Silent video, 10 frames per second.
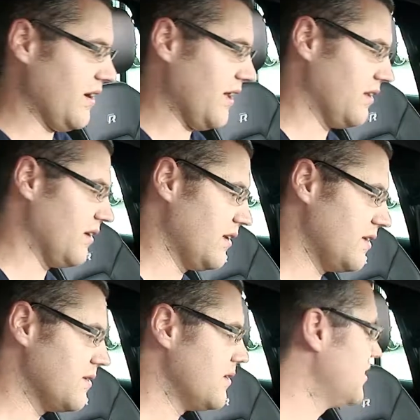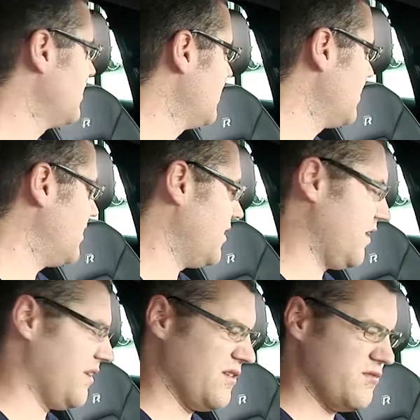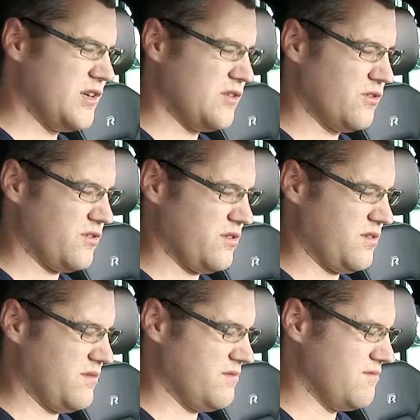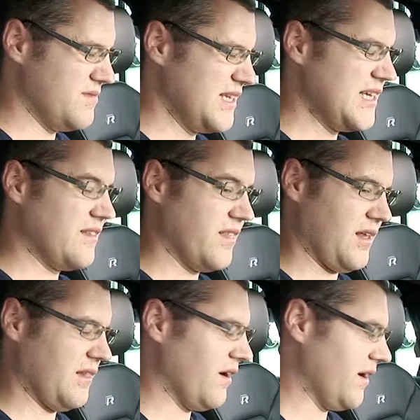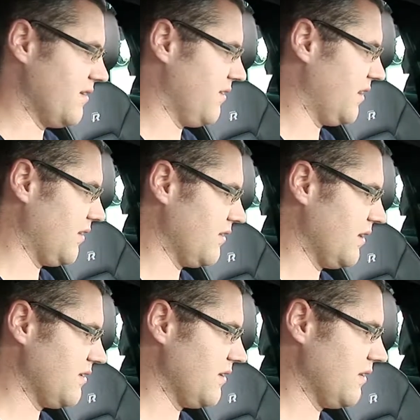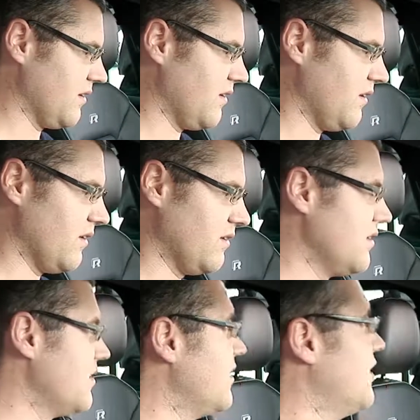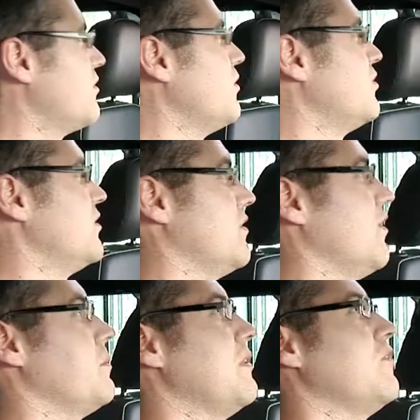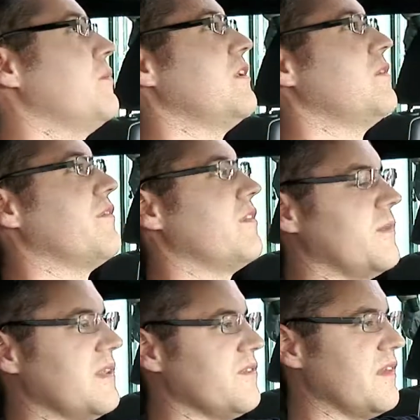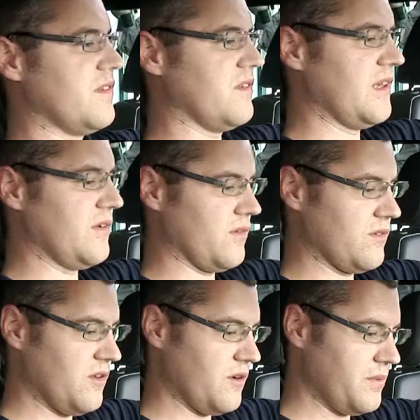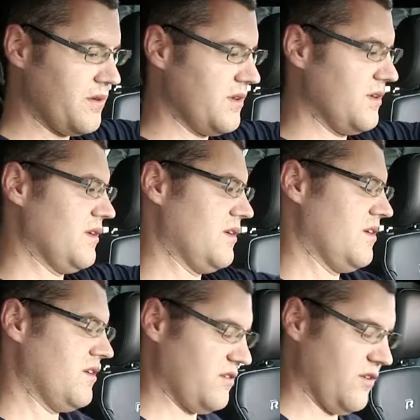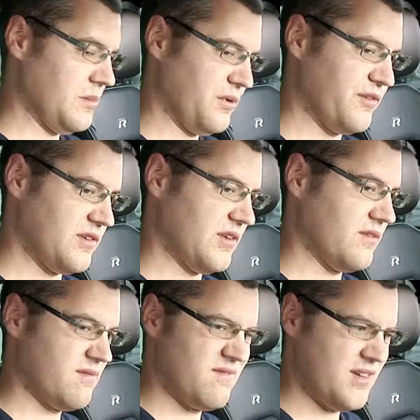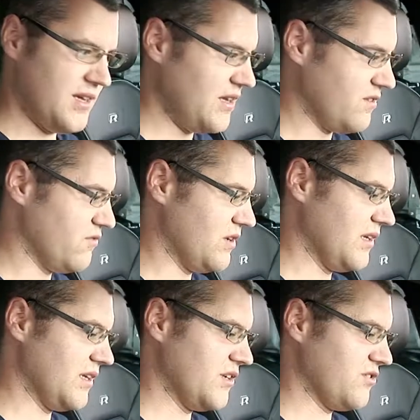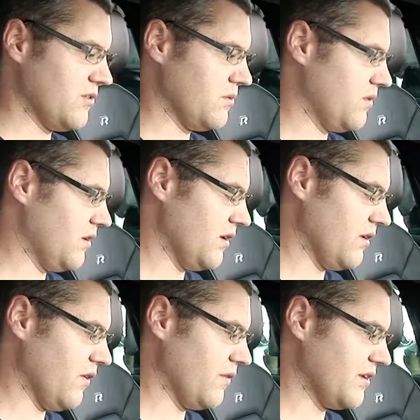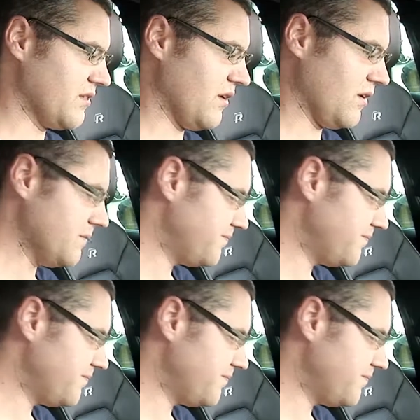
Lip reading: headlining, and it really does need that light, I think, let in the car. And of course, you can open it up. We do have the wind deflector there on top, so the buffeting isn't really an issue on this car.